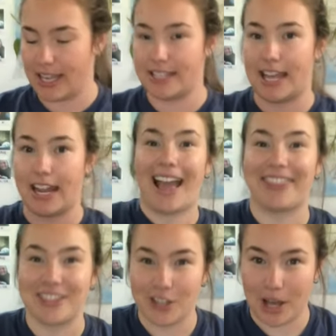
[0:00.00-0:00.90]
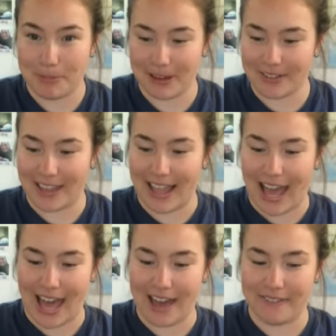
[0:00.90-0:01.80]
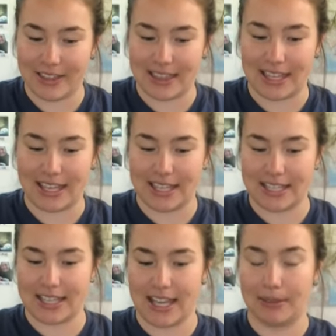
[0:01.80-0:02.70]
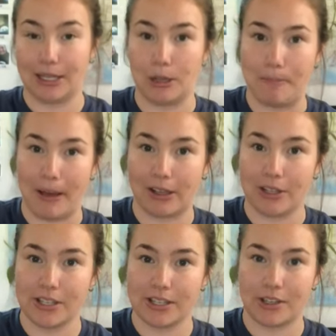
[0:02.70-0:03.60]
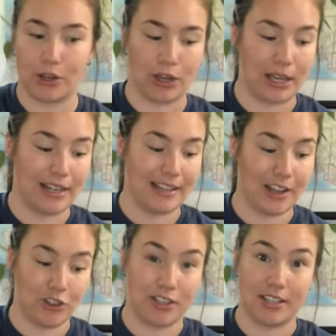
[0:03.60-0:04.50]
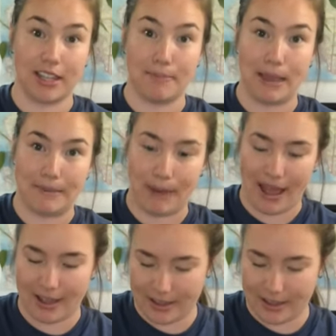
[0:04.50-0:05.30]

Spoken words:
is that at the top here they have these little buckles so you can attach this to the main pack.